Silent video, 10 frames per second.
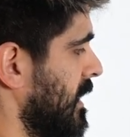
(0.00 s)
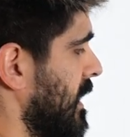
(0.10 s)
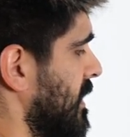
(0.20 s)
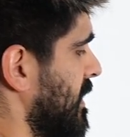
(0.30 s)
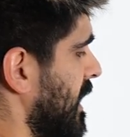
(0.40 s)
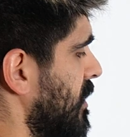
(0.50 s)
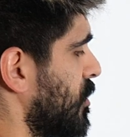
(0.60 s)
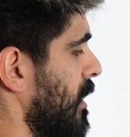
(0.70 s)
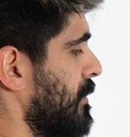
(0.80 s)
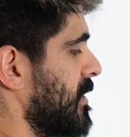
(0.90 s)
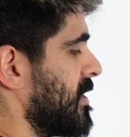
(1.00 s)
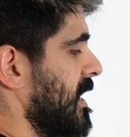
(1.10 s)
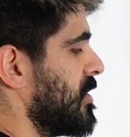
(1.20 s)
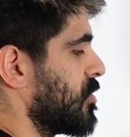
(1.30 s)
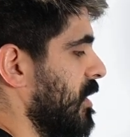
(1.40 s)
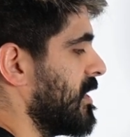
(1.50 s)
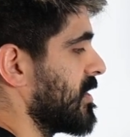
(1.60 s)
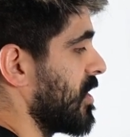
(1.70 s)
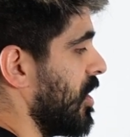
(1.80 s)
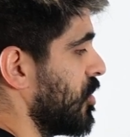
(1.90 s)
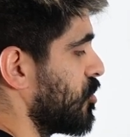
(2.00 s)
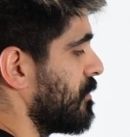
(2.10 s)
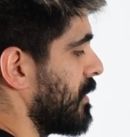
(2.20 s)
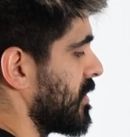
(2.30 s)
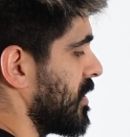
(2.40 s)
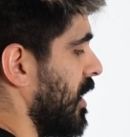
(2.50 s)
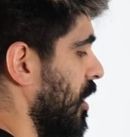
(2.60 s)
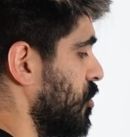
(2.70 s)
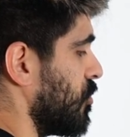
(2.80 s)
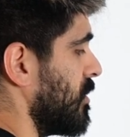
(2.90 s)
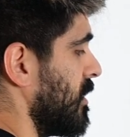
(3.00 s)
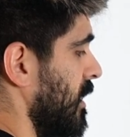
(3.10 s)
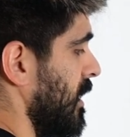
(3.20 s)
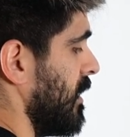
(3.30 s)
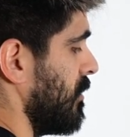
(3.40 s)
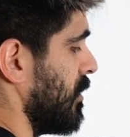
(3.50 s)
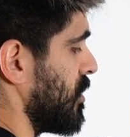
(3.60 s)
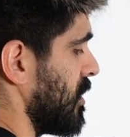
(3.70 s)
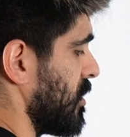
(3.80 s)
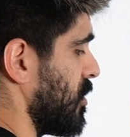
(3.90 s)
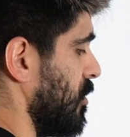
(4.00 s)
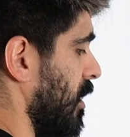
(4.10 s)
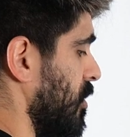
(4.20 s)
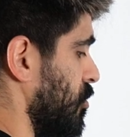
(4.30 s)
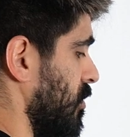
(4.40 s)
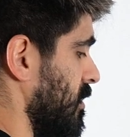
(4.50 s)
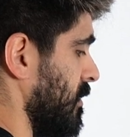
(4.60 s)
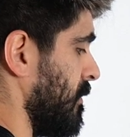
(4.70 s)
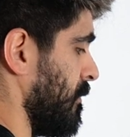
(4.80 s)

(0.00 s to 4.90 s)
It's 10 squared plus 10 squared, that's 100 plus 100, which is 200,